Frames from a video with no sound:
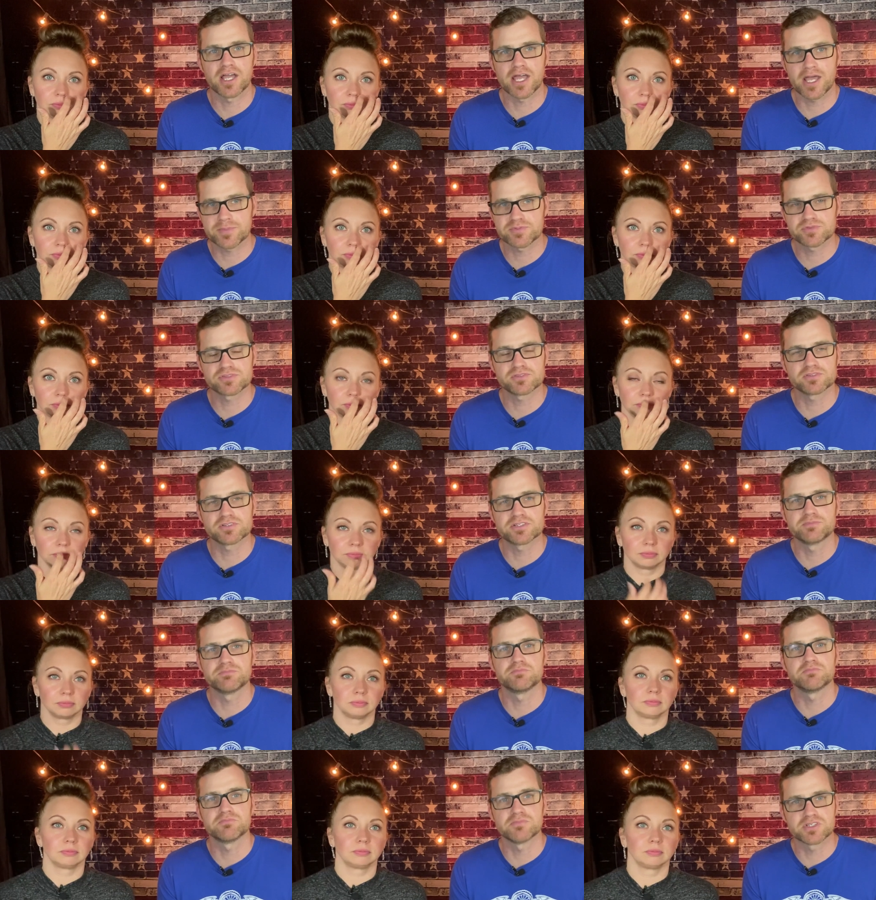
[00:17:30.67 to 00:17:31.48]

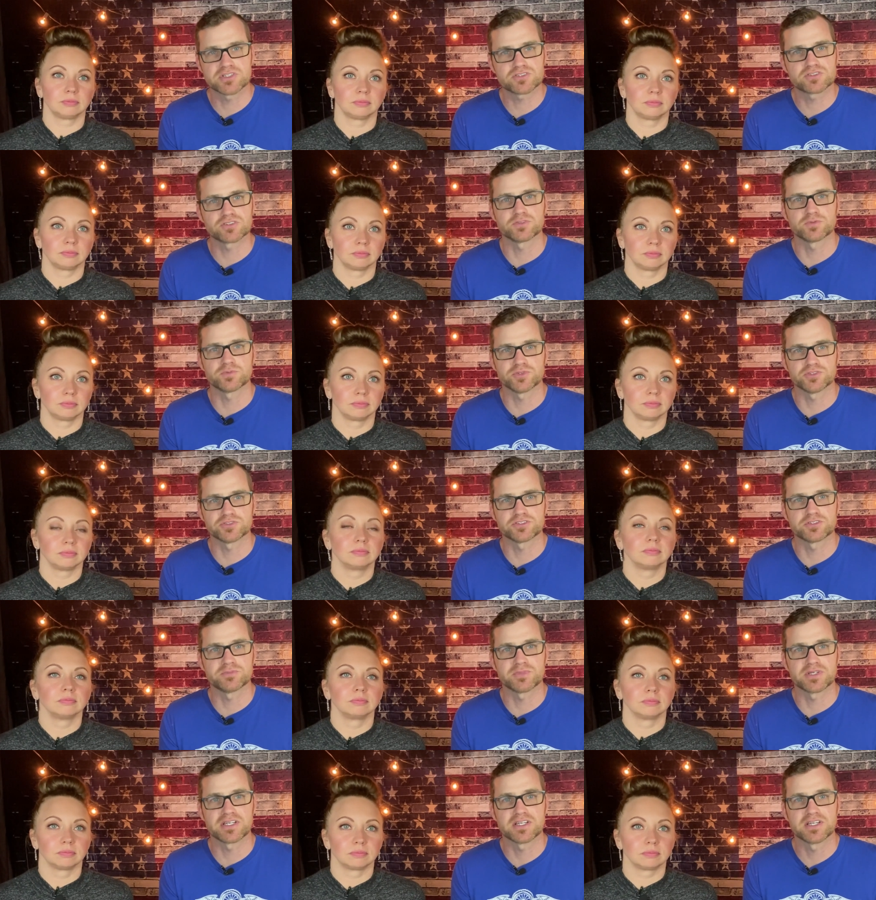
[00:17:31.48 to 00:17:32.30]
Speaker 1: absolutely miserable
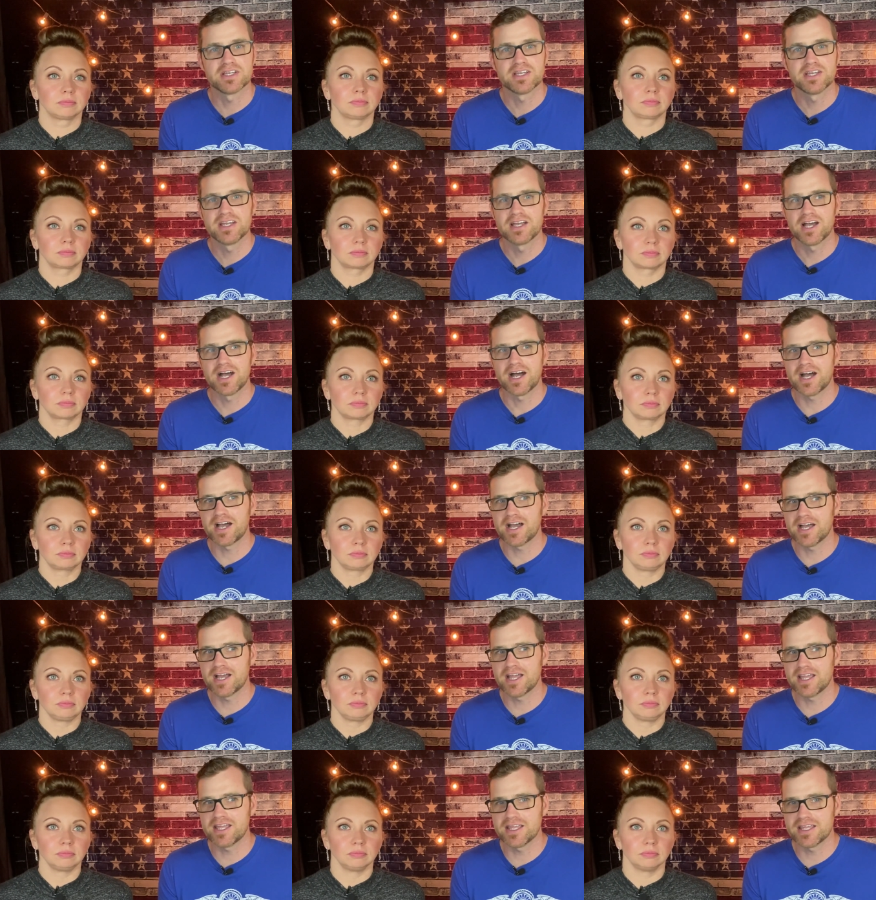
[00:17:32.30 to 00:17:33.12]
to me.
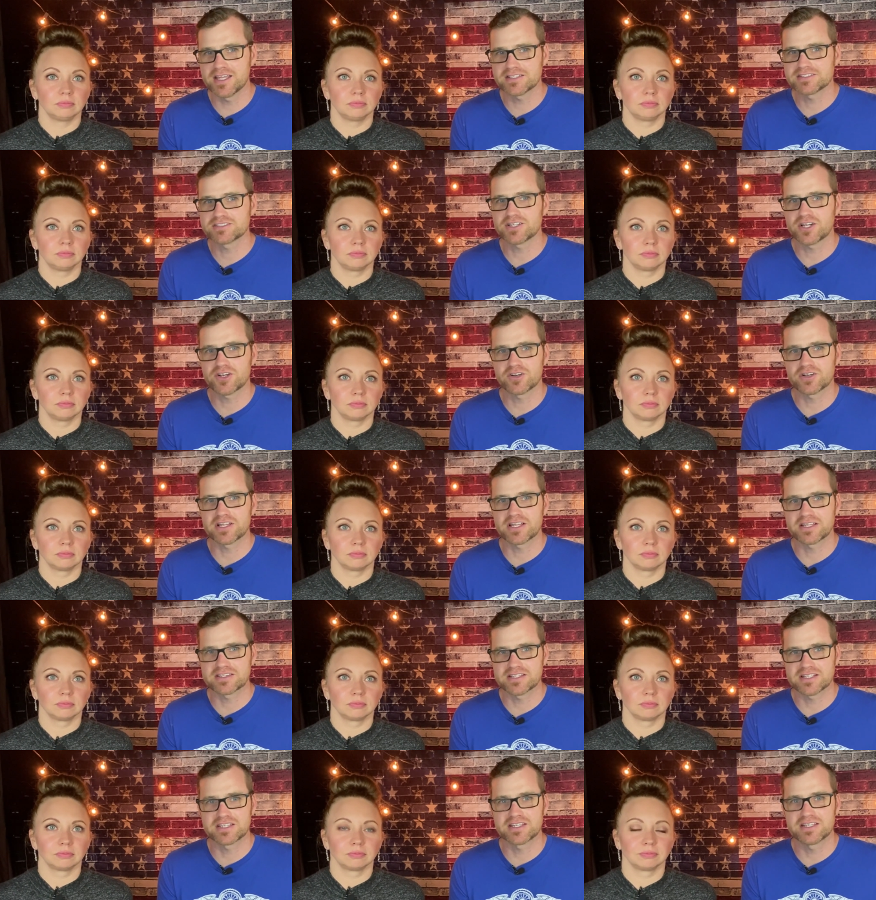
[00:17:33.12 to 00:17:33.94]
It's our,
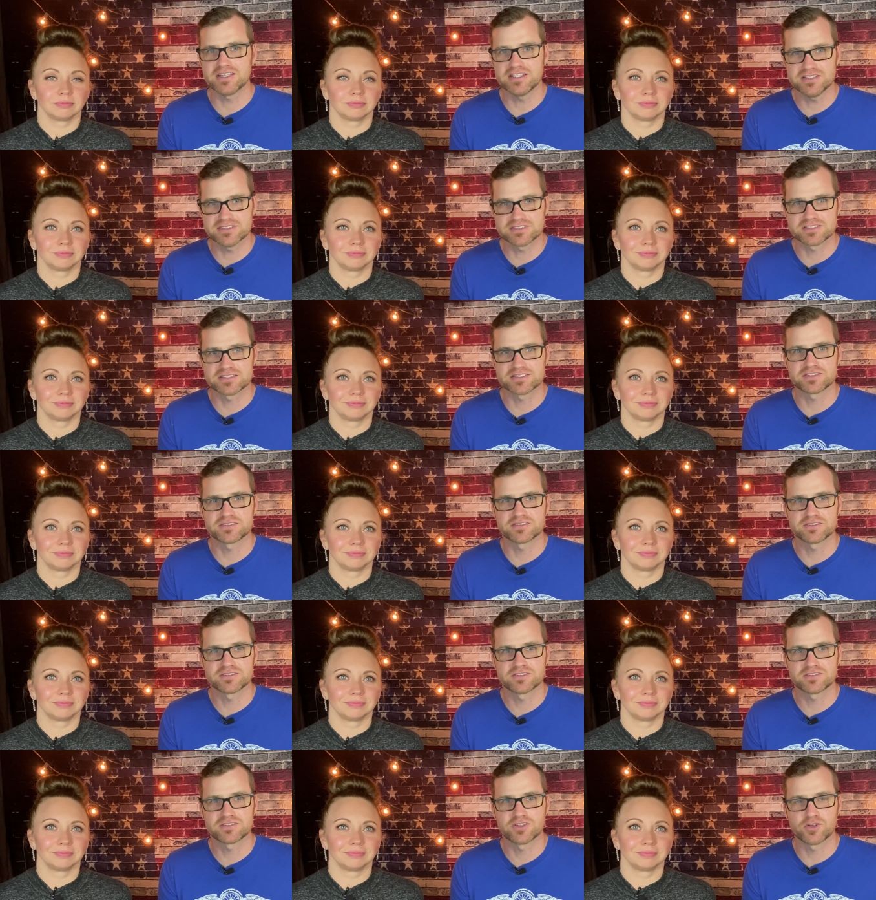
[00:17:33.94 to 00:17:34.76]
like, the kids
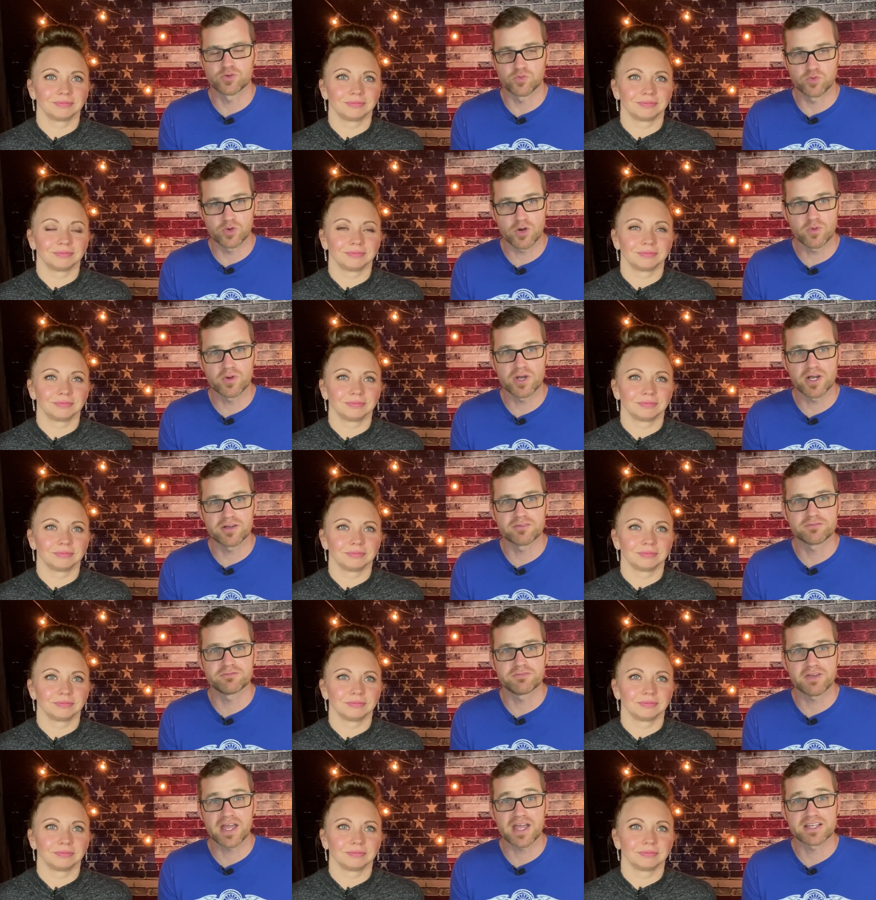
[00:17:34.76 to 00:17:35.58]
grow
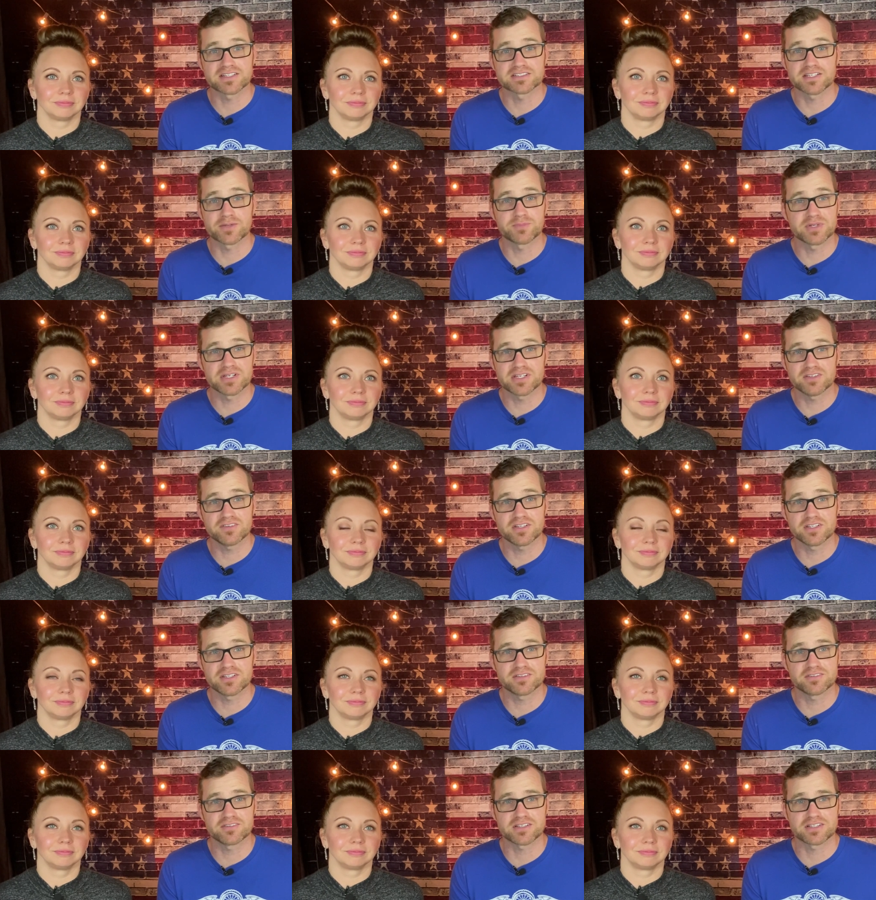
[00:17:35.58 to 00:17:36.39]
up fast. I
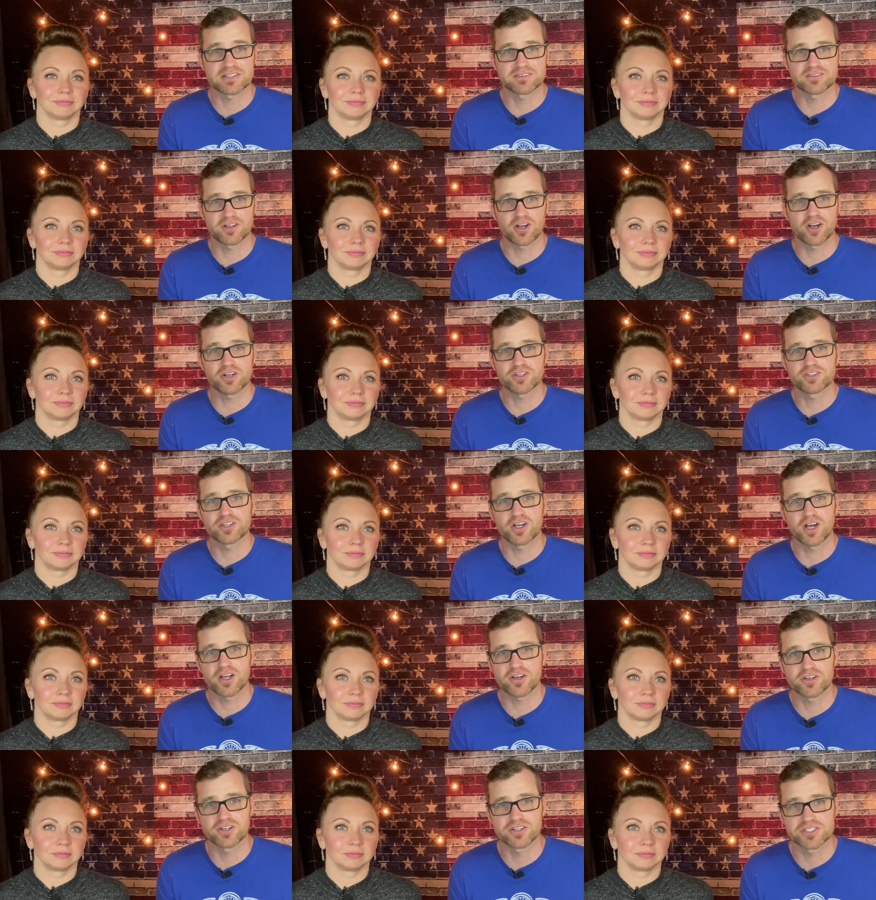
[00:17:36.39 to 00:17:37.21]
mean, our
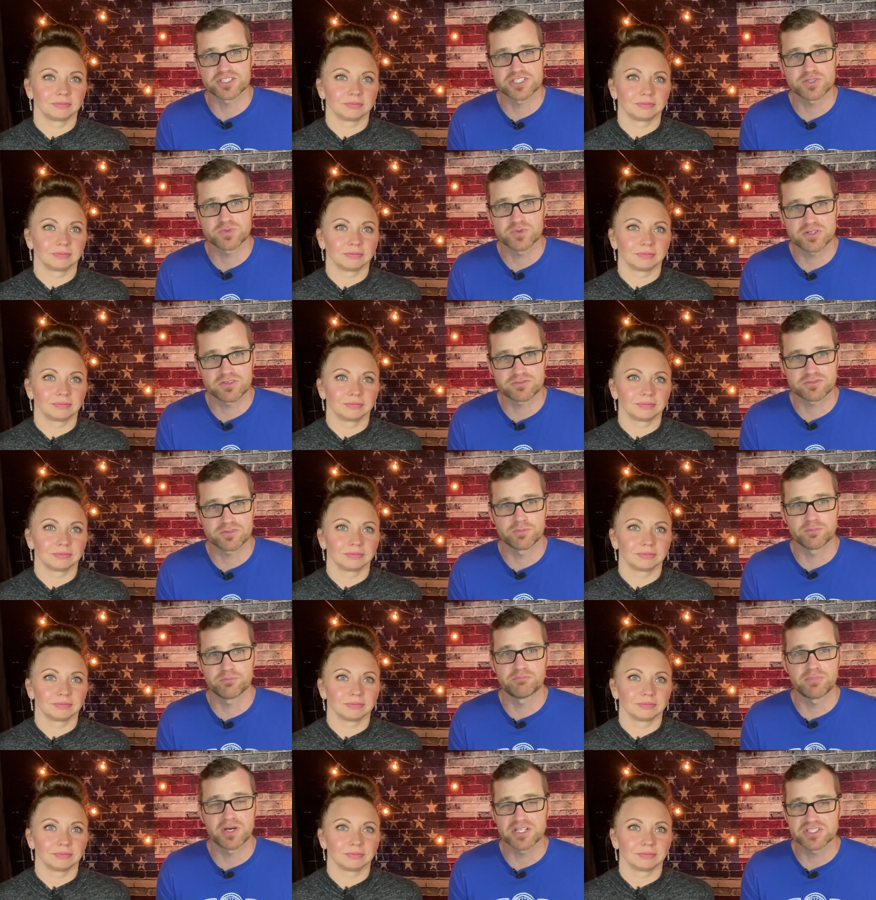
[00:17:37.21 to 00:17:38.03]
daughter, she went
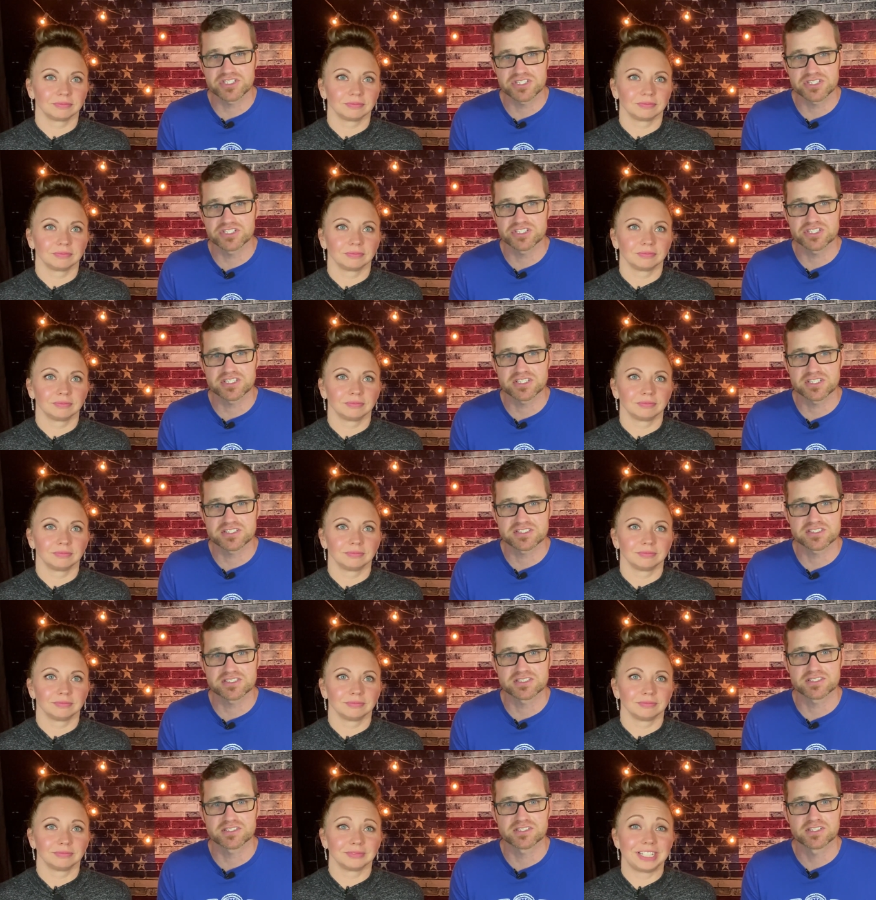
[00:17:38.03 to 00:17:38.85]
from pudgy
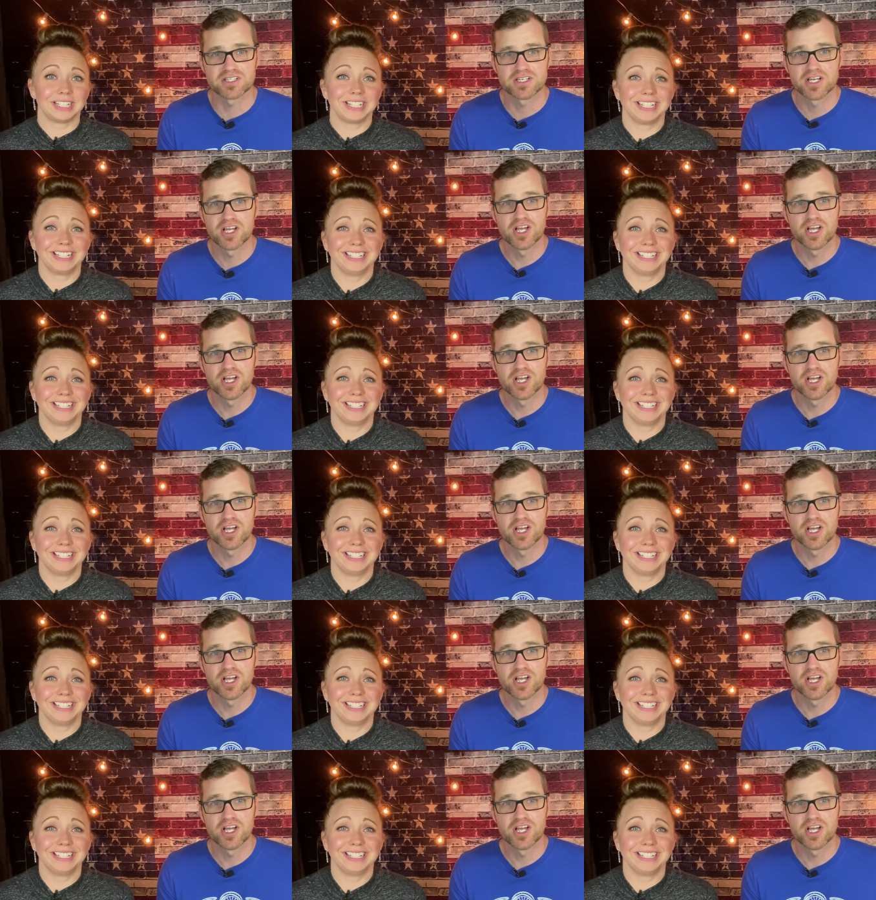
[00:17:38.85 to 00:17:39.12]
cheeks to